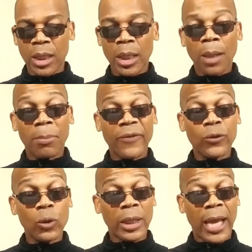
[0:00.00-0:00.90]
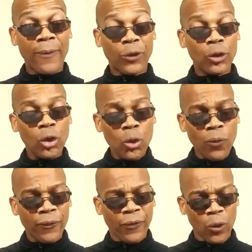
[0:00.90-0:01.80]
But if you look at the new
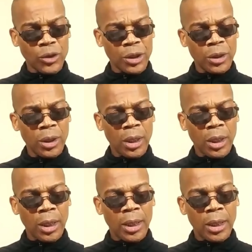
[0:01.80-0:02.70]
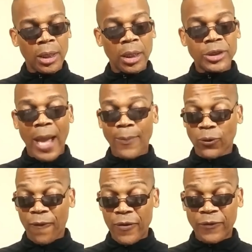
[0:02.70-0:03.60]
version,
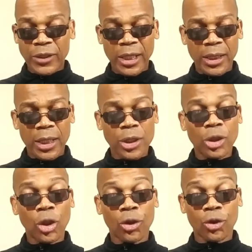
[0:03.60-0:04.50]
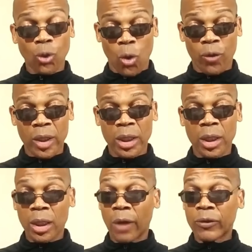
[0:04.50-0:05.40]
chapter 15 is the story
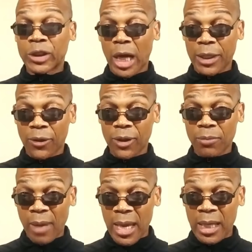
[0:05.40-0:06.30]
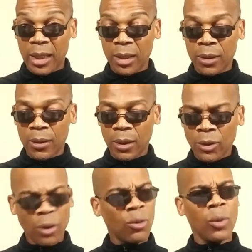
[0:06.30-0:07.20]
of Jonathan May.
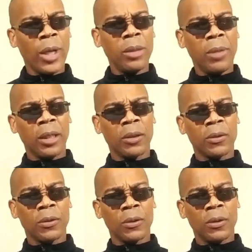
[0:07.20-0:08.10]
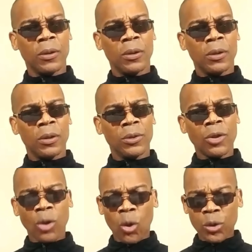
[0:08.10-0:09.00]
So I'm going, wait a minute.
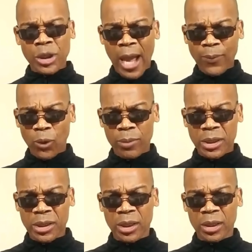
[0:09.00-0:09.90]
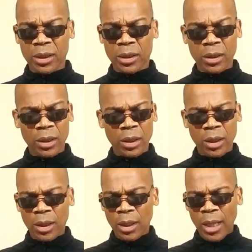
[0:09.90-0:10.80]
There's a whole chapter missing.
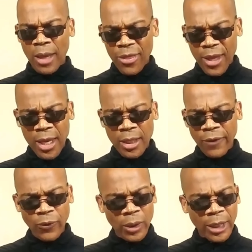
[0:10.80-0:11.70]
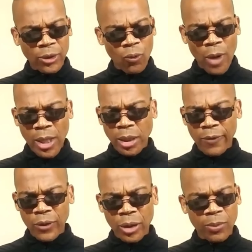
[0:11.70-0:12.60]
And then if you look at the rest of
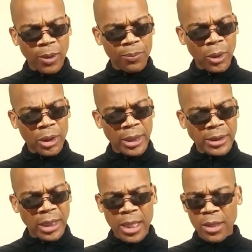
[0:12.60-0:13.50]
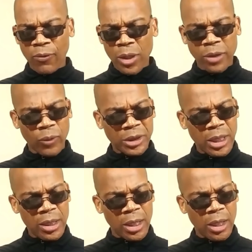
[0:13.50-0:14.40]
the book that's in, the rest of what's
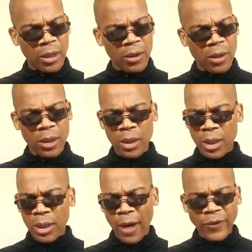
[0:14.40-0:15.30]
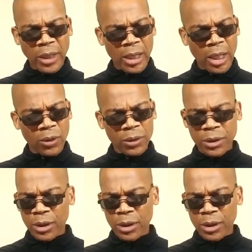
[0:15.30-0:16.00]
in there, everything else